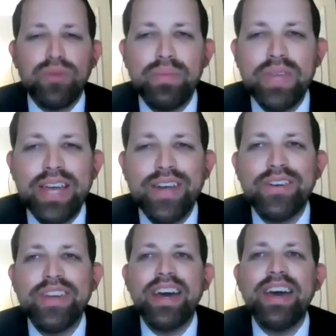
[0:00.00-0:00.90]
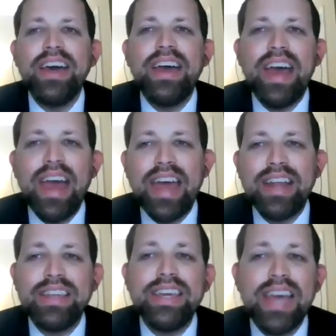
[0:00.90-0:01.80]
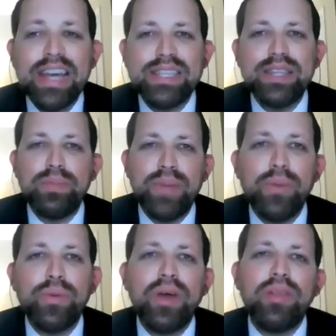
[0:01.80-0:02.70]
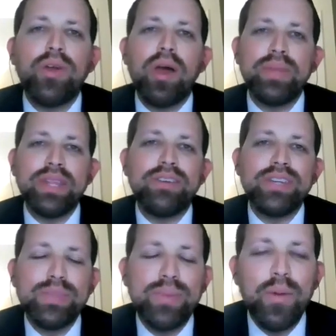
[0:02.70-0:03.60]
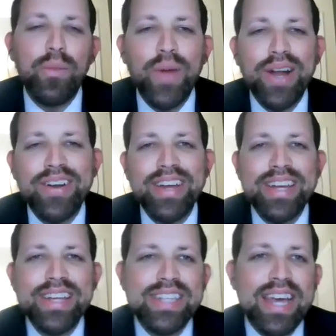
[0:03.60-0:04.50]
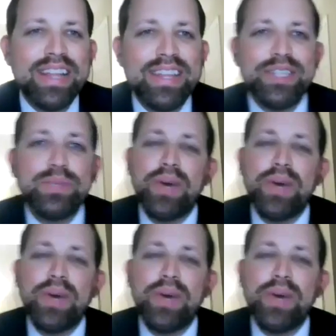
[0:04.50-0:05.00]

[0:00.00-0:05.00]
from the area, and he has a debate with other commentaries about where it exactly is.